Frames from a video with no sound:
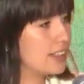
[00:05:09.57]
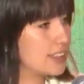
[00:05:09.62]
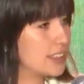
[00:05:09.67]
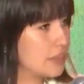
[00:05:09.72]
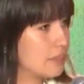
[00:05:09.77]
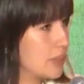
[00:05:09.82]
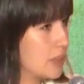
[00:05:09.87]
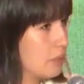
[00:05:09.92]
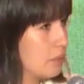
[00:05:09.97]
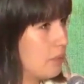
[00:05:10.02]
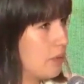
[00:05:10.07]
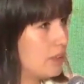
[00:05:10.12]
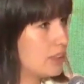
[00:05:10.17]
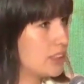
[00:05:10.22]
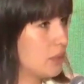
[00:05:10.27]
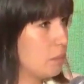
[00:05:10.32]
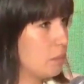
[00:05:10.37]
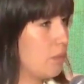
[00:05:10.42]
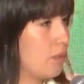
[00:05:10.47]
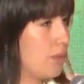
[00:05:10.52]
some of the
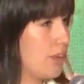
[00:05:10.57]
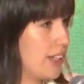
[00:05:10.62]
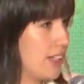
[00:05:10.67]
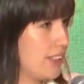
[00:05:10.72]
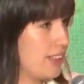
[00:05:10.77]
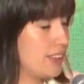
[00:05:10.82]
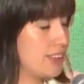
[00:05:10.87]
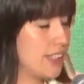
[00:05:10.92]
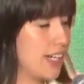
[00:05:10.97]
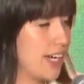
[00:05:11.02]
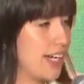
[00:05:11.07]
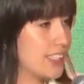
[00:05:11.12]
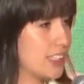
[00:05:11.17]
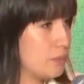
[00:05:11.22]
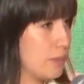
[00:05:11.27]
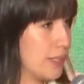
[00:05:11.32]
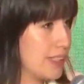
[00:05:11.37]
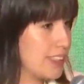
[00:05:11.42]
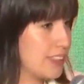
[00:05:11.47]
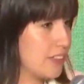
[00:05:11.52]
most important
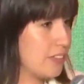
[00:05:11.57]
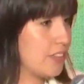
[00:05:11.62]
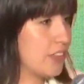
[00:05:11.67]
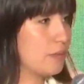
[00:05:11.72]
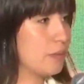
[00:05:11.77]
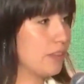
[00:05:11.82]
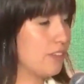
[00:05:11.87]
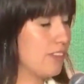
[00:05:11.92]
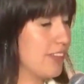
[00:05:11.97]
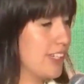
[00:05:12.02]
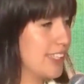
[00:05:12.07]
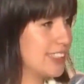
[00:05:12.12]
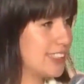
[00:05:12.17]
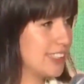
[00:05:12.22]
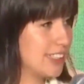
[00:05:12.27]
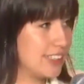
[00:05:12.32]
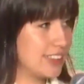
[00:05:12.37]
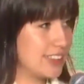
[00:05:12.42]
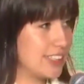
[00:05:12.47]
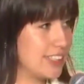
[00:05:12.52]
aspects that we've been
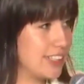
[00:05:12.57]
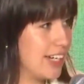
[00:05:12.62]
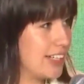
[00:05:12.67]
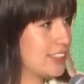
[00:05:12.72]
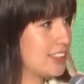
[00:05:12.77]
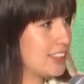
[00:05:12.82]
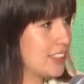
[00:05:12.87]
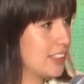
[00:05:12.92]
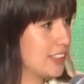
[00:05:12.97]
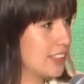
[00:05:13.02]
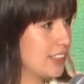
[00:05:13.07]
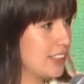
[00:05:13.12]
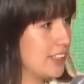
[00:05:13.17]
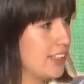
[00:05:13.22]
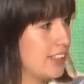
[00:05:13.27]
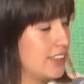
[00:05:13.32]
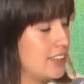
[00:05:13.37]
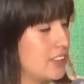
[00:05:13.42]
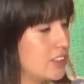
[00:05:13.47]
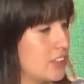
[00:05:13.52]
raising internationally is